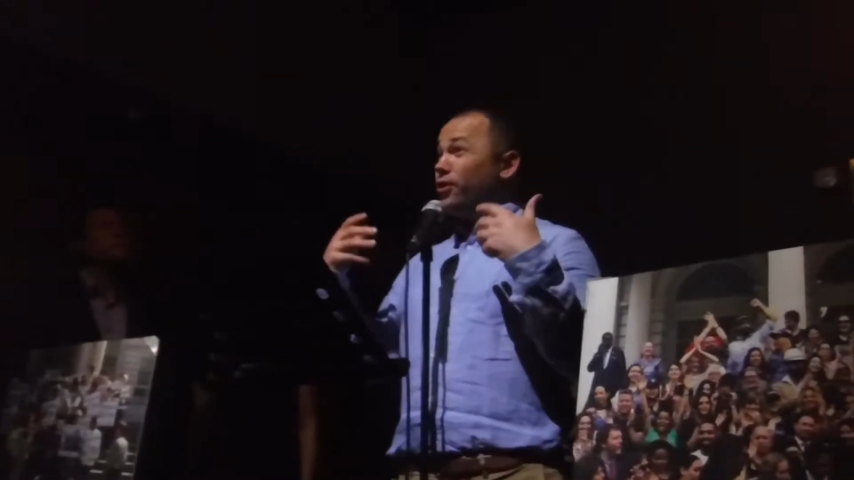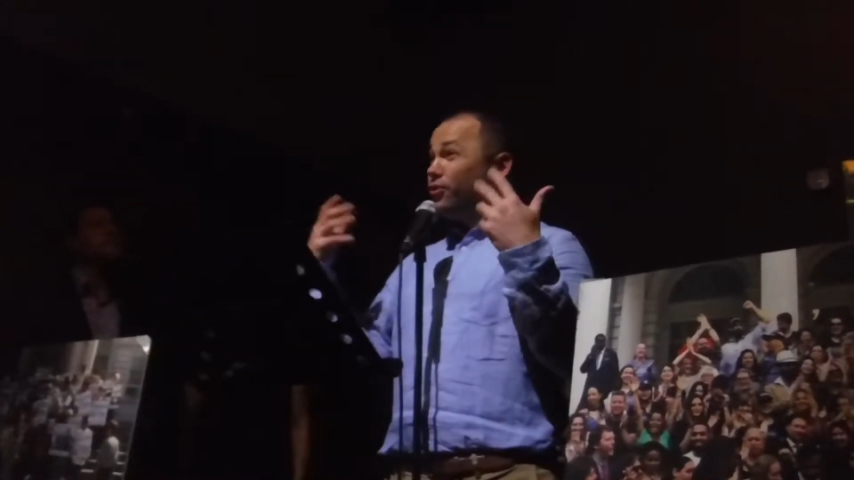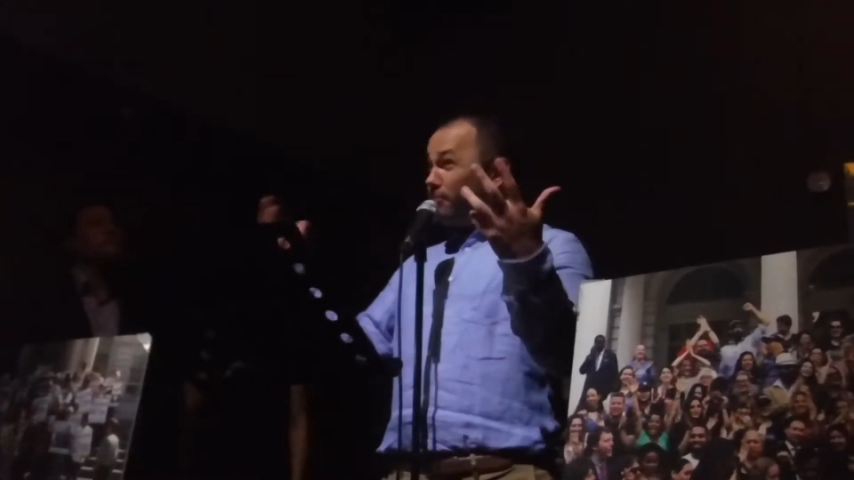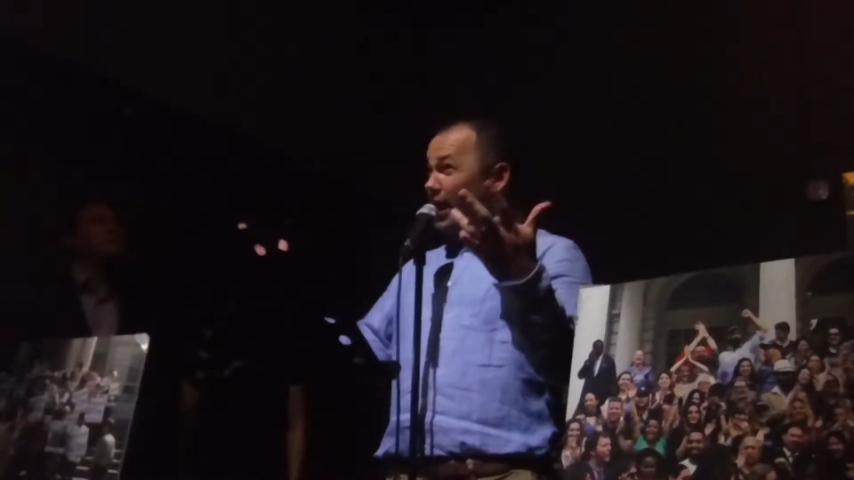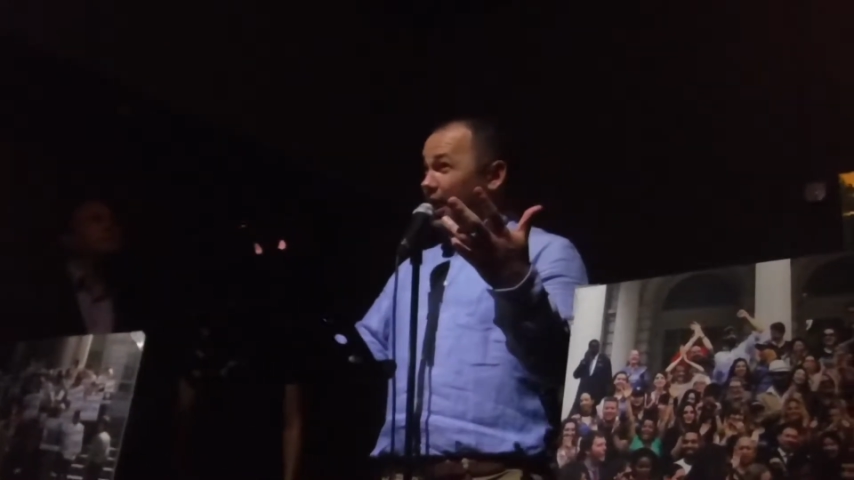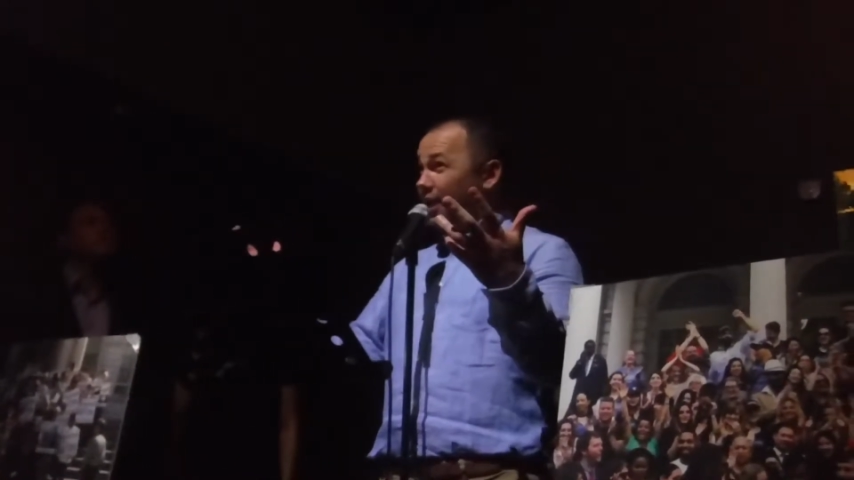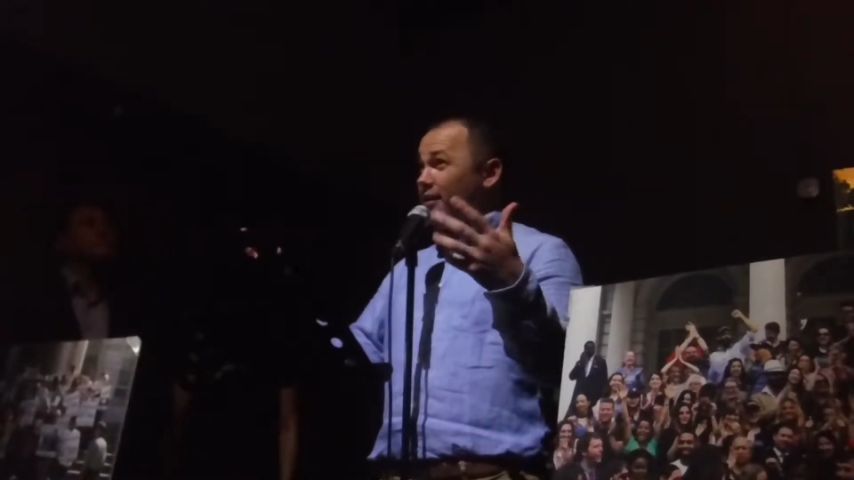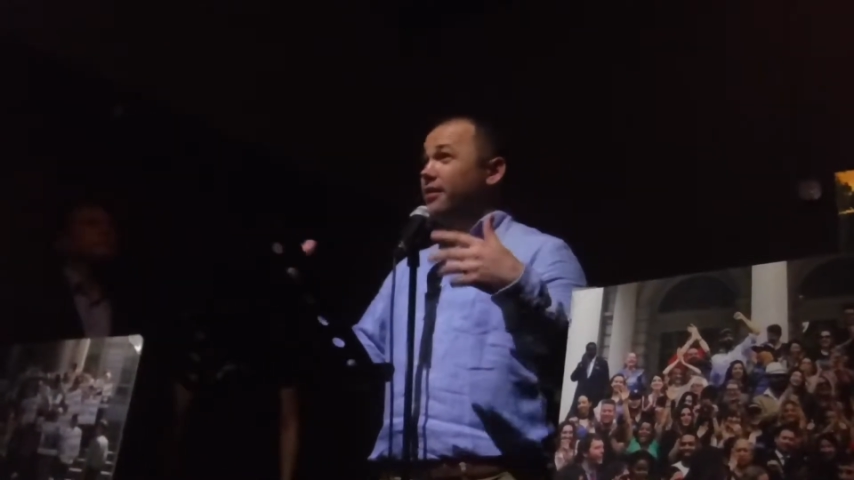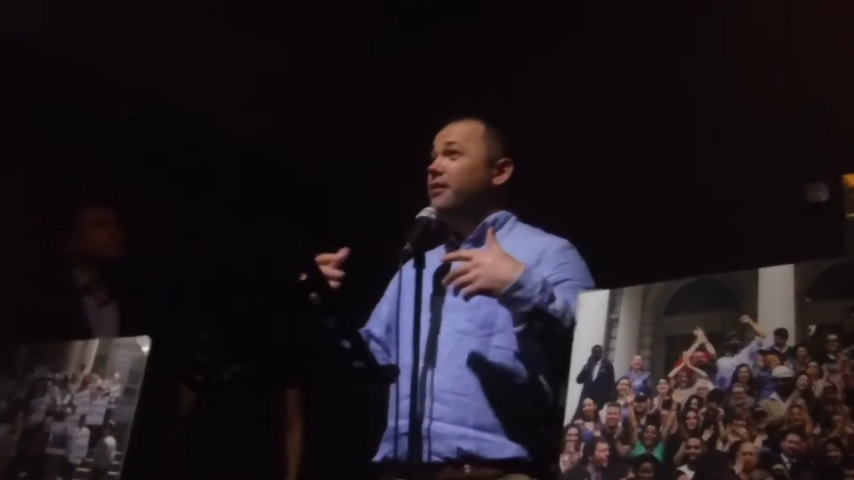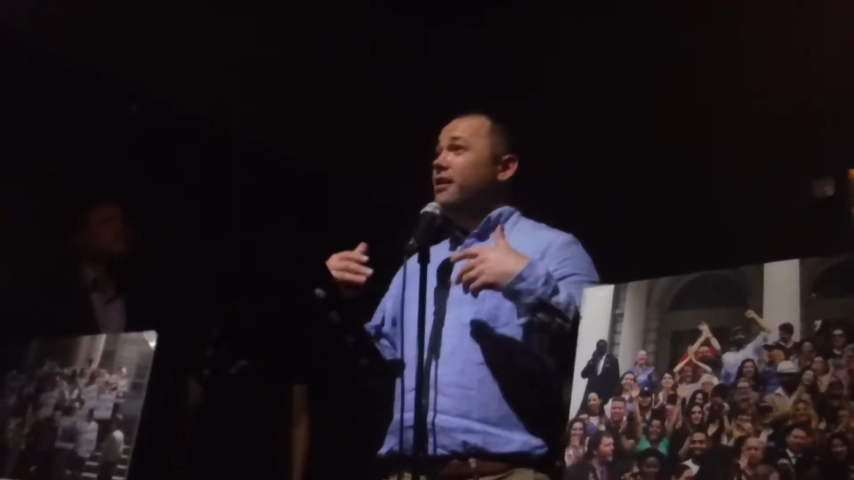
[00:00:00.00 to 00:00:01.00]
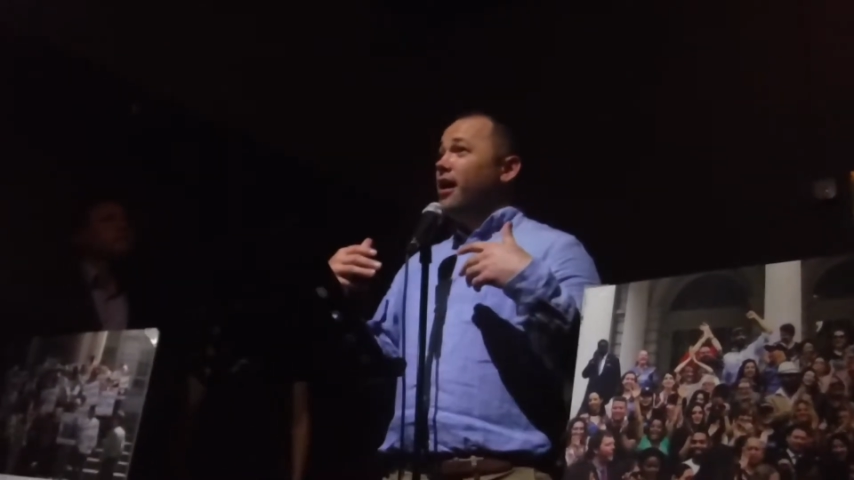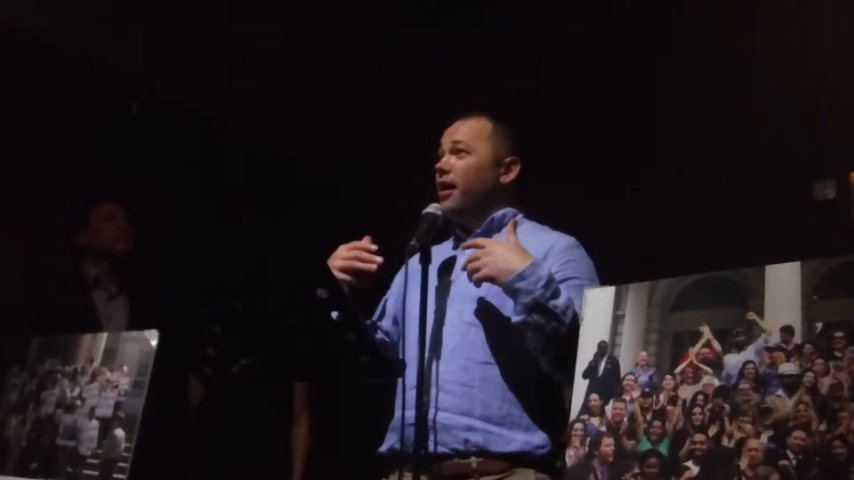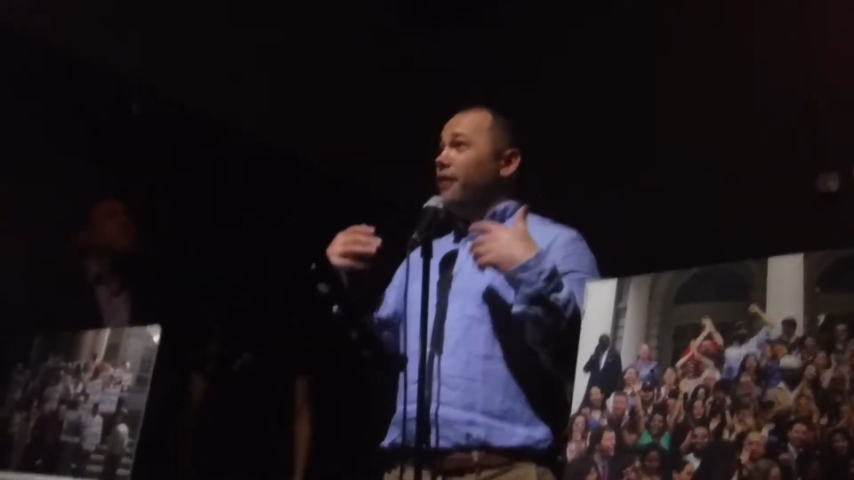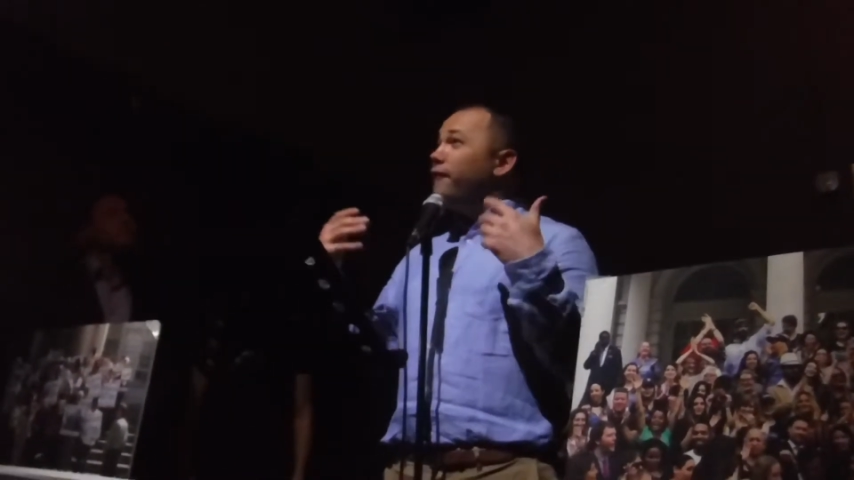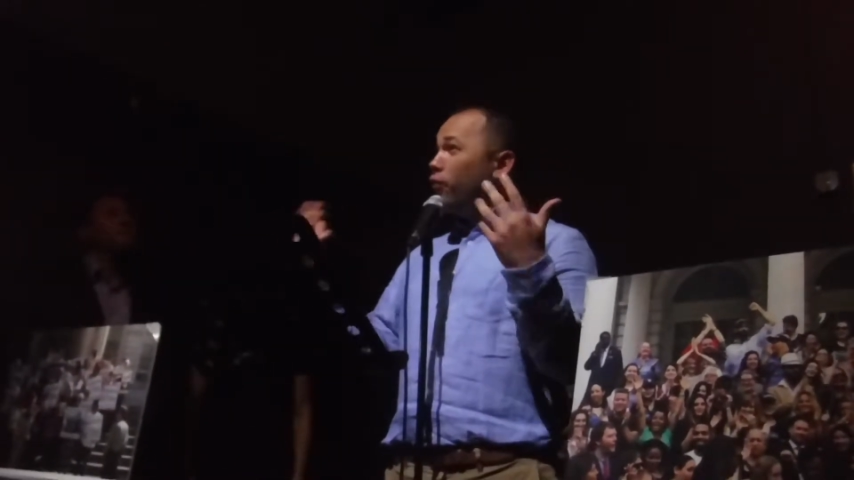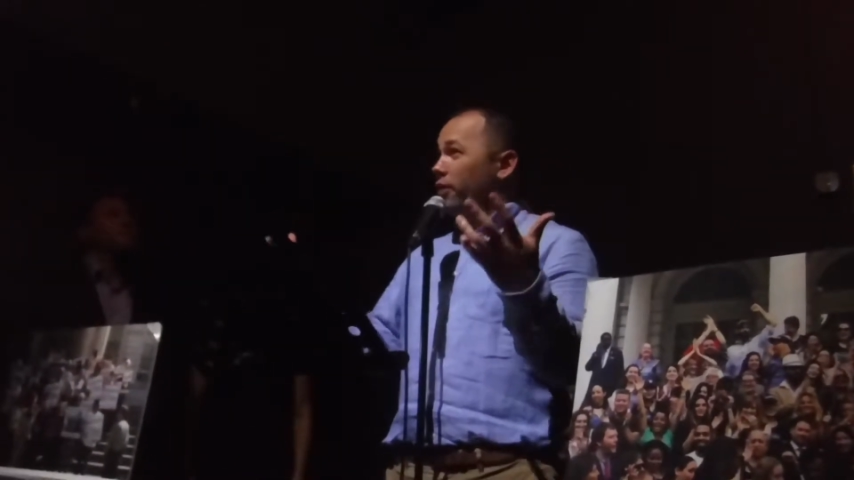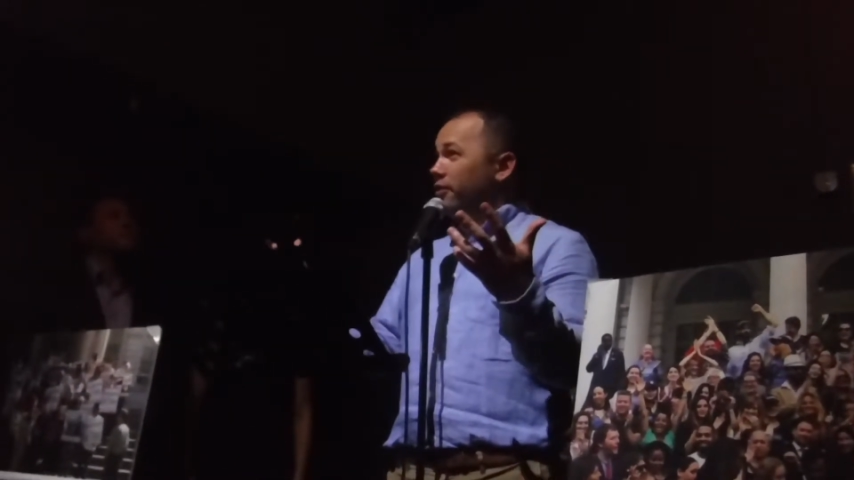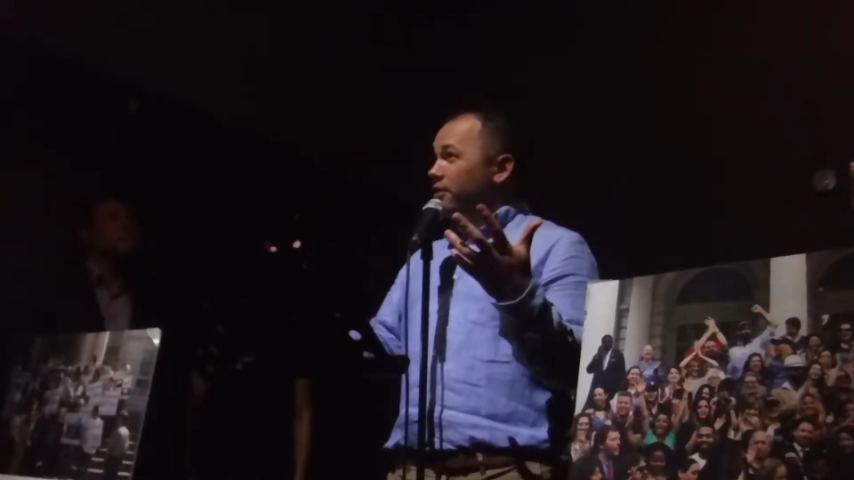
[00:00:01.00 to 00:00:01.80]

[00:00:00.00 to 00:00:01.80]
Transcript: humane for the